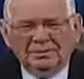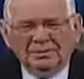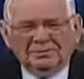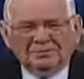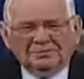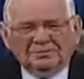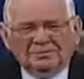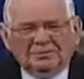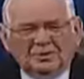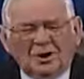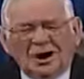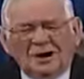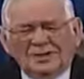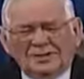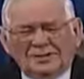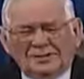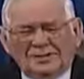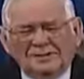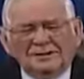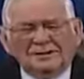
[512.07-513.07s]
It's
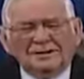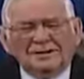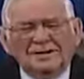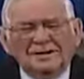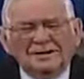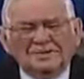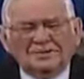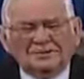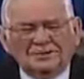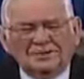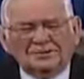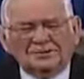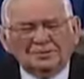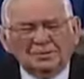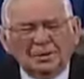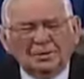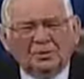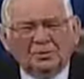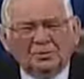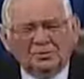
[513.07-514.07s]
Christ that saves the
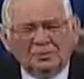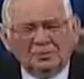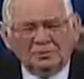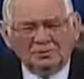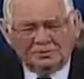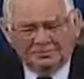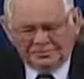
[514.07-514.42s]
soul,